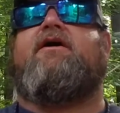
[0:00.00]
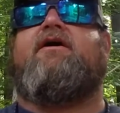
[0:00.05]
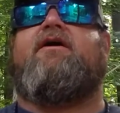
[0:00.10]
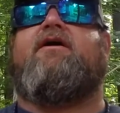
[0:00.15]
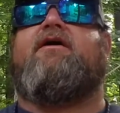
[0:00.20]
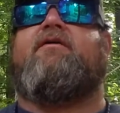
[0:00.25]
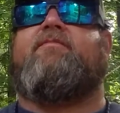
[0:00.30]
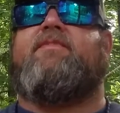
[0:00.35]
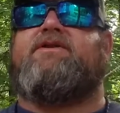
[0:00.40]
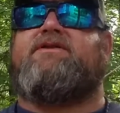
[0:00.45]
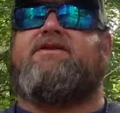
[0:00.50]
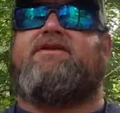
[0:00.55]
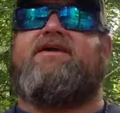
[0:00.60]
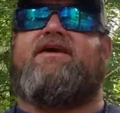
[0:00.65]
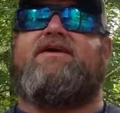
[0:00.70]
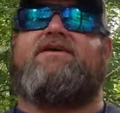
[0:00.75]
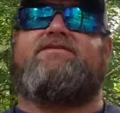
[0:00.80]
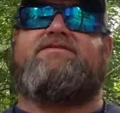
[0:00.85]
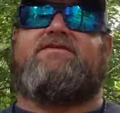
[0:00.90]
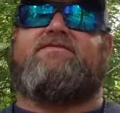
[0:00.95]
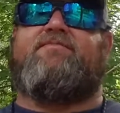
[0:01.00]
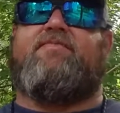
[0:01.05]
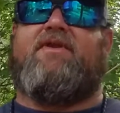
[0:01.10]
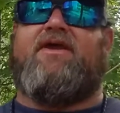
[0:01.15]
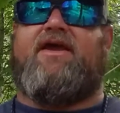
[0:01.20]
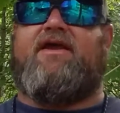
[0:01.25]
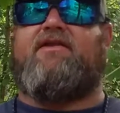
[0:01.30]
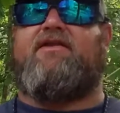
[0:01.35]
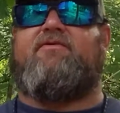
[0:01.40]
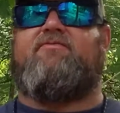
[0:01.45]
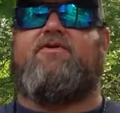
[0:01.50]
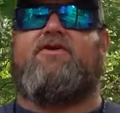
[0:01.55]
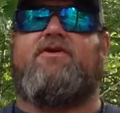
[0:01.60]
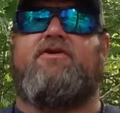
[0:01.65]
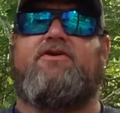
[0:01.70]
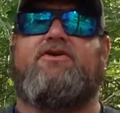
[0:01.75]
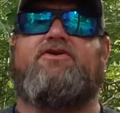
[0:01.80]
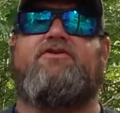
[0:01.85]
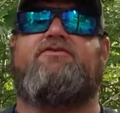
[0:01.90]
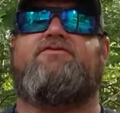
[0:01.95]
But today's plant that we're
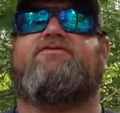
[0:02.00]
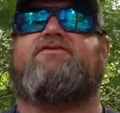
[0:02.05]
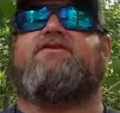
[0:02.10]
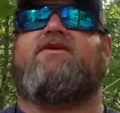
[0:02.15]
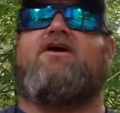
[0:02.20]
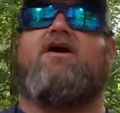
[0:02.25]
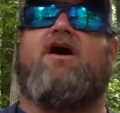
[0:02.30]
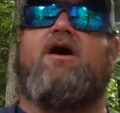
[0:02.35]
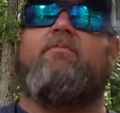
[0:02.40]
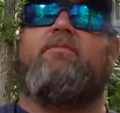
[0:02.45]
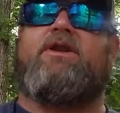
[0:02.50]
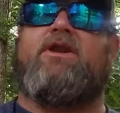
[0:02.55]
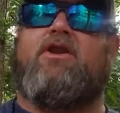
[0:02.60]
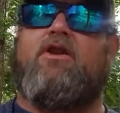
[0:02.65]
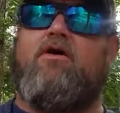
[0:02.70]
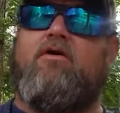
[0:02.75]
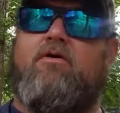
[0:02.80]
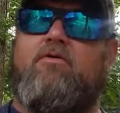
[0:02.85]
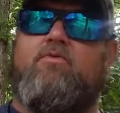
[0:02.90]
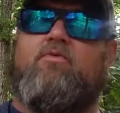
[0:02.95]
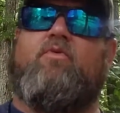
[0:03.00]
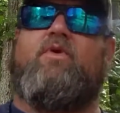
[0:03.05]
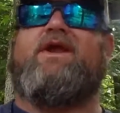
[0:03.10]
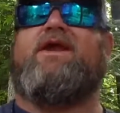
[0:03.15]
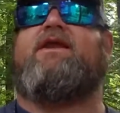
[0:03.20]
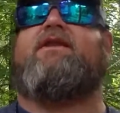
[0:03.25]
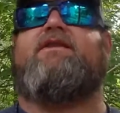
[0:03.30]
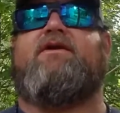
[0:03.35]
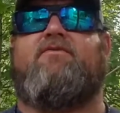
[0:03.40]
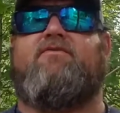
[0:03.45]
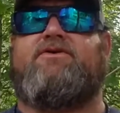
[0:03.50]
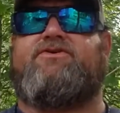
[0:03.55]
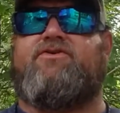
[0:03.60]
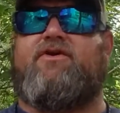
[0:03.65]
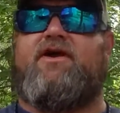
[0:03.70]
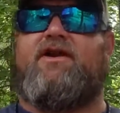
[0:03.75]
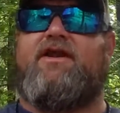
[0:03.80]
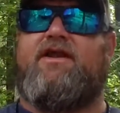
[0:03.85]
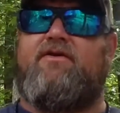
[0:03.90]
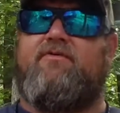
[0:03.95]
going to use is a common lawn weed that we
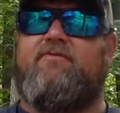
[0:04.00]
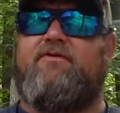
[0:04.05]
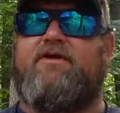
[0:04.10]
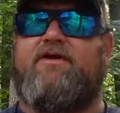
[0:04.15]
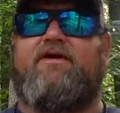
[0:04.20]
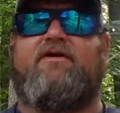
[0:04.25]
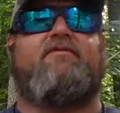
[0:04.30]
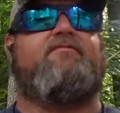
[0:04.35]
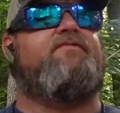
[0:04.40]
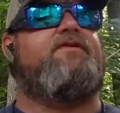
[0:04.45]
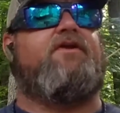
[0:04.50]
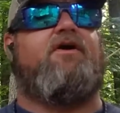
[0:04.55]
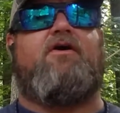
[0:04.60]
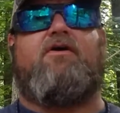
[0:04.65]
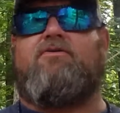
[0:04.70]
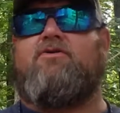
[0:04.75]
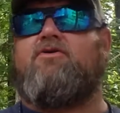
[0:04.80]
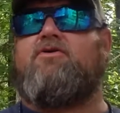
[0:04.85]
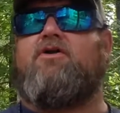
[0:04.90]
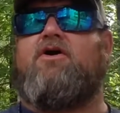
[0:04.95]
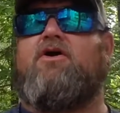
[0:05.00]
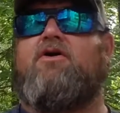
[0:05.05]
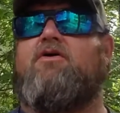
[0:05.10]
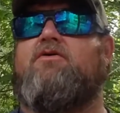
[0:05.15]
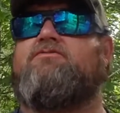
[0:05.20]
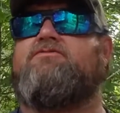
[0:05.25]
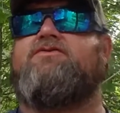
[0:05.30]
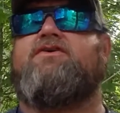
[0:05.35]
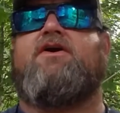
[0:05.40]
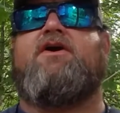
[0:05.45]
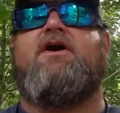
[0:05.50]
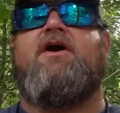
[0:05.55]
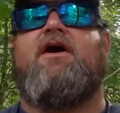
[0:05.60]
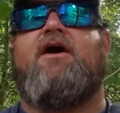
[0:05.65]
try to get rid of in all our lawns.